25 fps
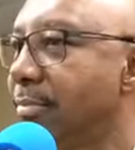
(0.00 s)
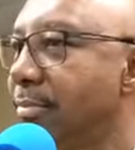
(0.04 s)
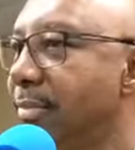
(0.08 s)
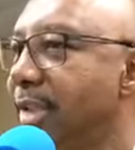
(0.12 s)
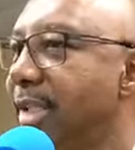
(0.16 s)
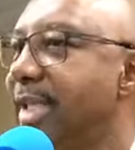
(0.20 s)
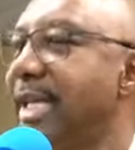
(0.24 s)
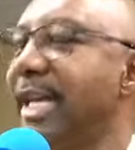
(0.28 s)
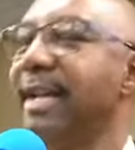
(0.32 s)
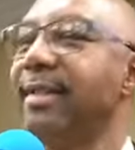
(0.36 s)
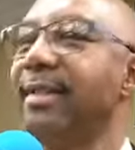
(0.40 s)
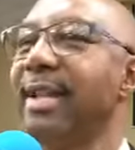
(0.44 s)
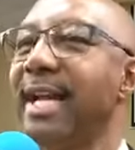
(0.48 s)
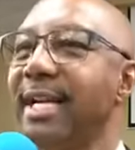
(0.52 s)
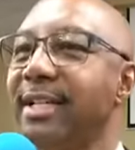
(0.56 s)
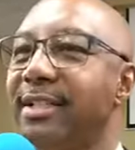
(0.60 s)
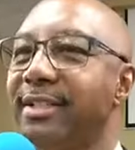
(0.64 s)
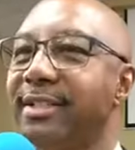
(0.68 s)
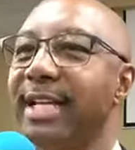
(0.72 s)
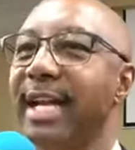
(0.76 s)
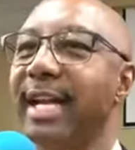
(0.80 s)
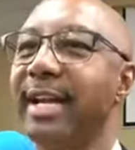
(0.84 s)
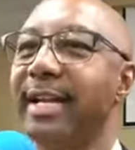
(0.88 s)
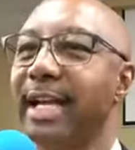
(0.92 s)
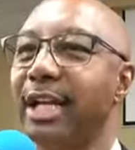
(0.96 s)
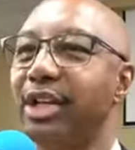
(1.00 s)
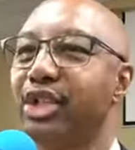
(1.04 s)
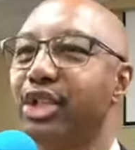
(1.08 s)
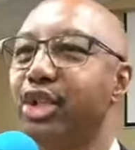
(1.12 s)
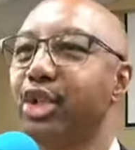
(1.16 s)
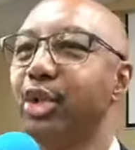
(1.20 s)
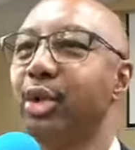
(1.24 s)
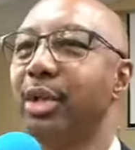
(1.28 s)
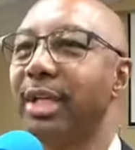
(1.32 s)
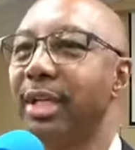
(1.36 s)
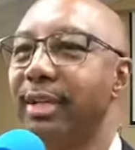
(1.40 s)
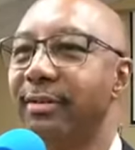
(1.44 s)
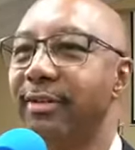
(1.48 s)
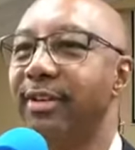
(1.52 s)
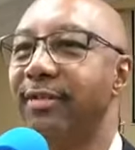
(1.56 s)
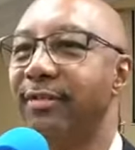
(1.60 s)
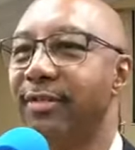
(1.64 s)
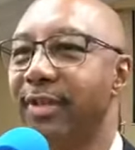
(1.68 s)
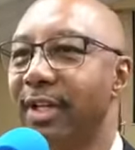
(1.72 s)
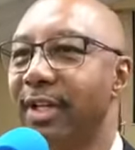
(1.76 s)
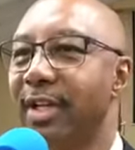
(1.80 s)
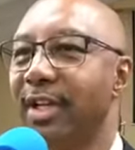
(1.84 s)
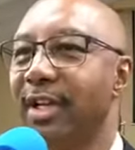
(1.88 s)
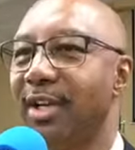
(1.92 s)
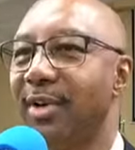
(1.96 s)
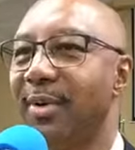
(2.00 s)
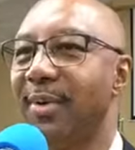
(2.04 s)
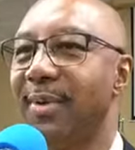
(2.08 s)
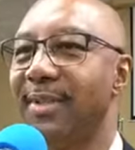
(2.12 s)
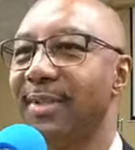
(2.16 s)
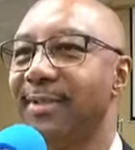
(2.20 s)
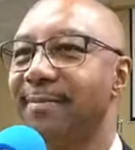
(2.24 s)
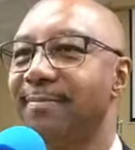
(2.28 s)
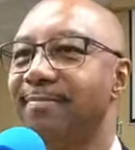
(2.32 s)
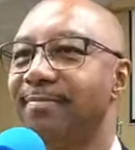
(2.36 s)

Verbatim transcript: Can they say that you're living for the Lord?